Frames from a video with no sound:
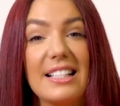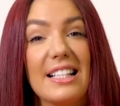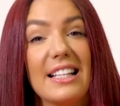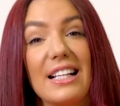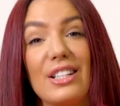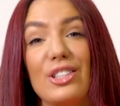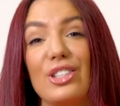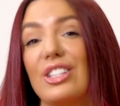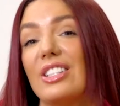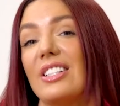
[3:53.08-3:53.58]
So
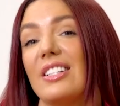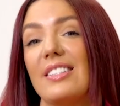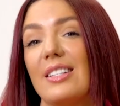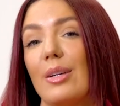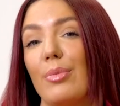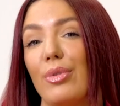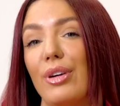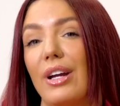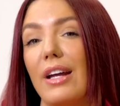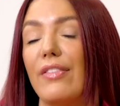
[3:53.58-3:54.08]
that's just a
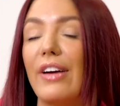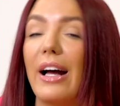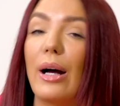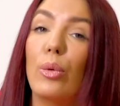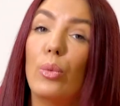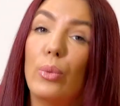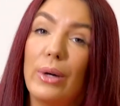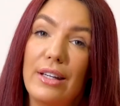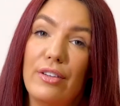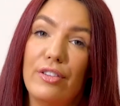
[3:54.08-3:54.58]
summary of
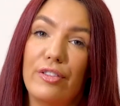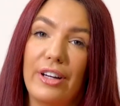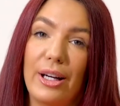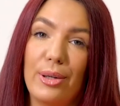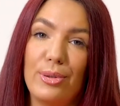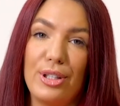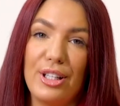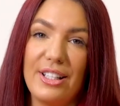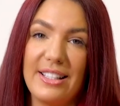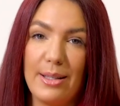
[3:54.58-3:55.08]
how we
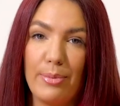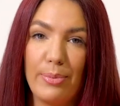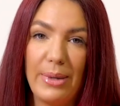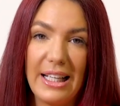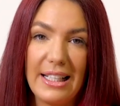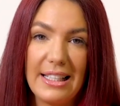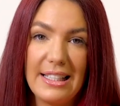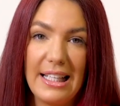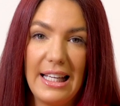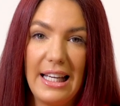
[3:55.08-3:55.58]
found using
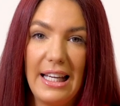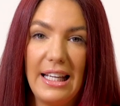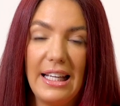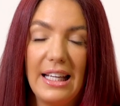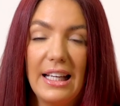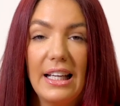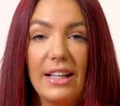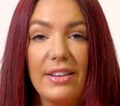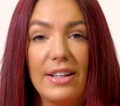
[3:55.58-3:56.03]
Pixie.